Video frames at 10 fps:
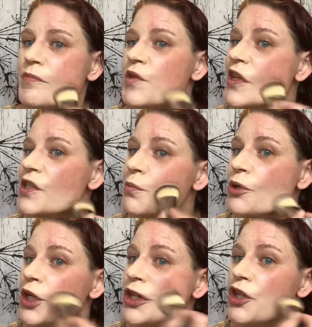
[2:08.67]
It's a
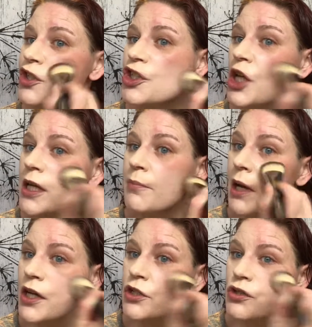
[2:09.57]
pretty good shade
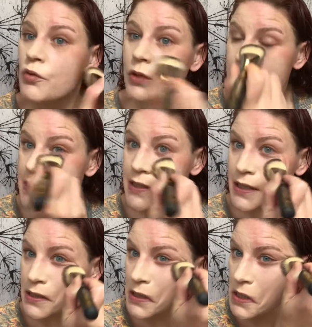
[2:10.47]
match once it
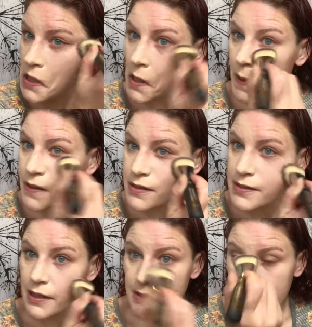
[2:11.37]

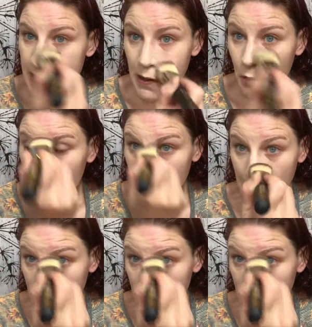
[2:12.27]
sets down.